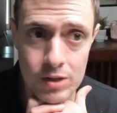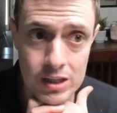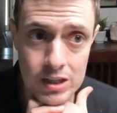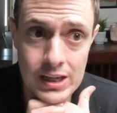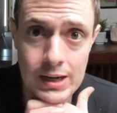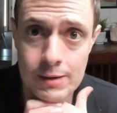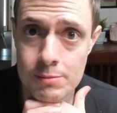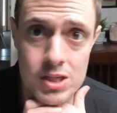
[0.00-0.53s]
And
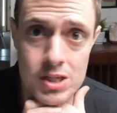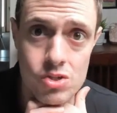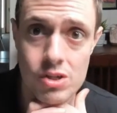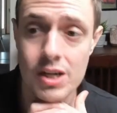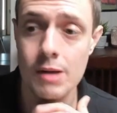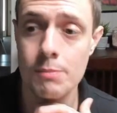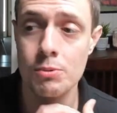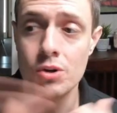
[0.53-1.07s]
then I'm going to
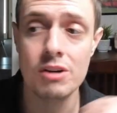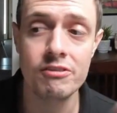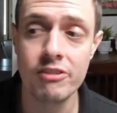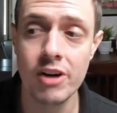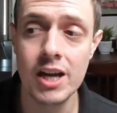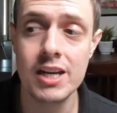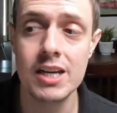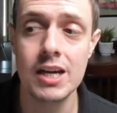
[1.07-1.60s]
straight up
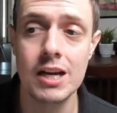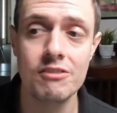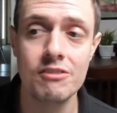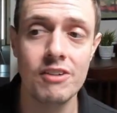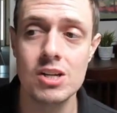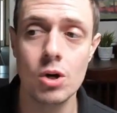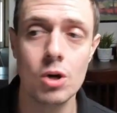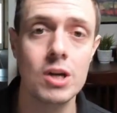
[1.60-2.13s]
refund it if
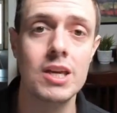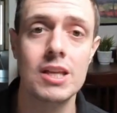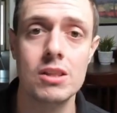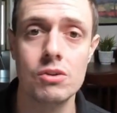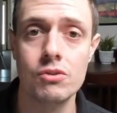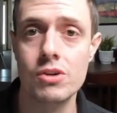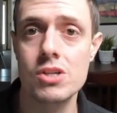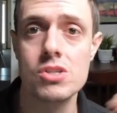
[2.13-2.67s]
I don't get
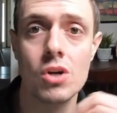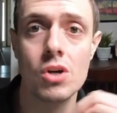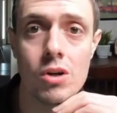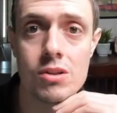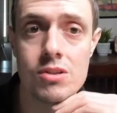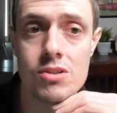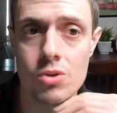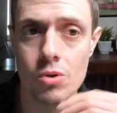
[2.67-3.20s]
the
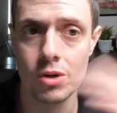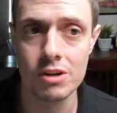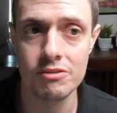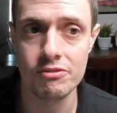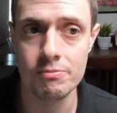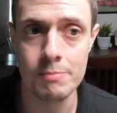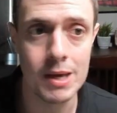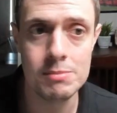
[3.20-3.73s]
results or if
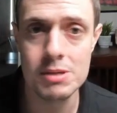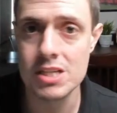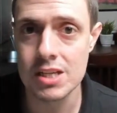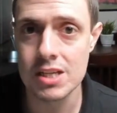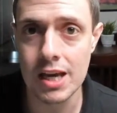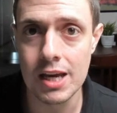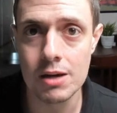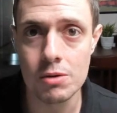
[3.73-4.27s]
maybe
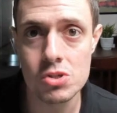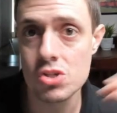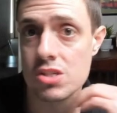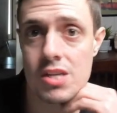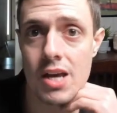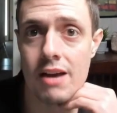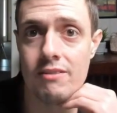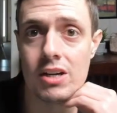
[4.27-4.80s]
today it was just
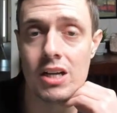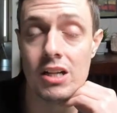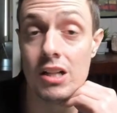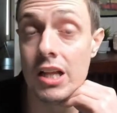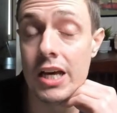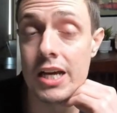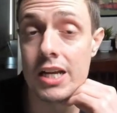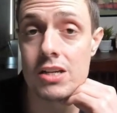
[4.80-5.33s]
having a
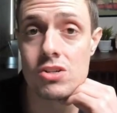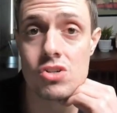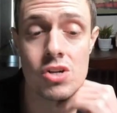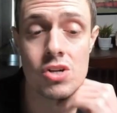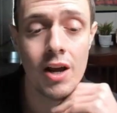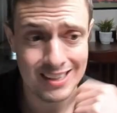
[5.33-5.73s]
glitch.